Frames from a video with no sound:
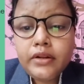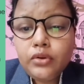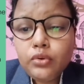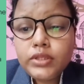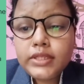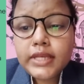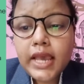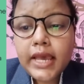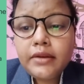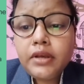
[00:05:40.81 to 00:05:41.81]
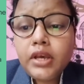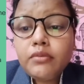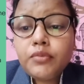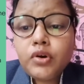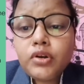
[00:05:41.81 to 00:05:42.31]
loans and
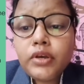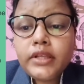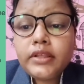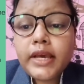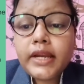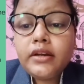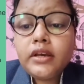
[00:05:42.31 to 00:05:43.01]
borrowing that